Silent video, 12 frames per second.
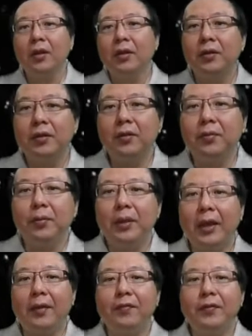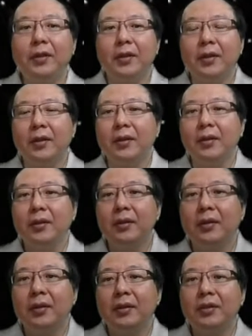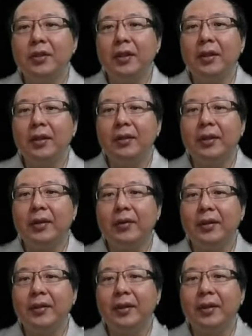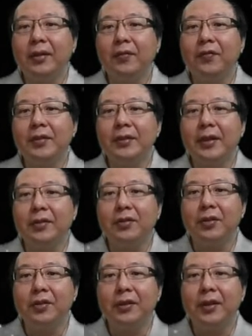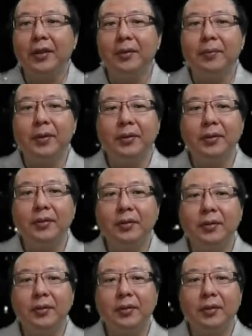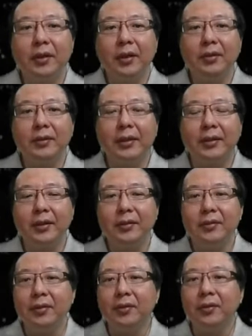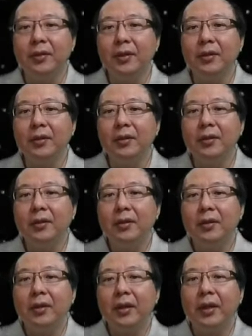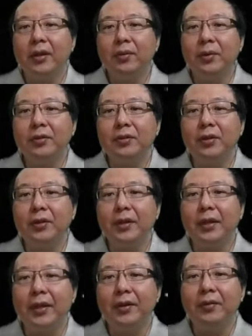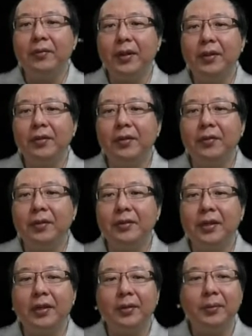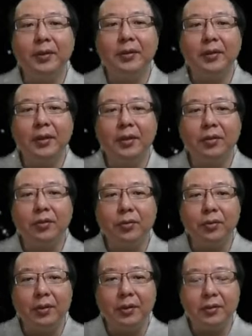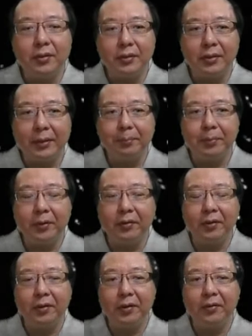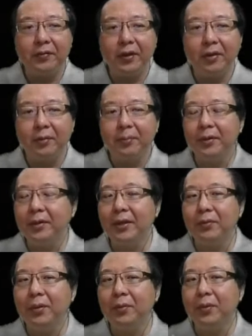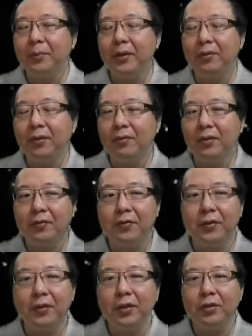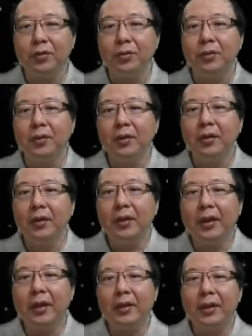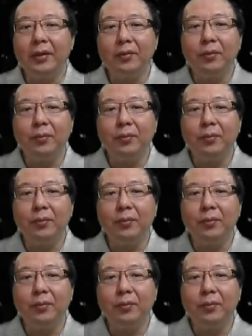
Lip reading: See, we have the j directed at the first unsorted element, okay, starting 0 here. And we store the current value of this element into this temporary variable that we will be referring to. And then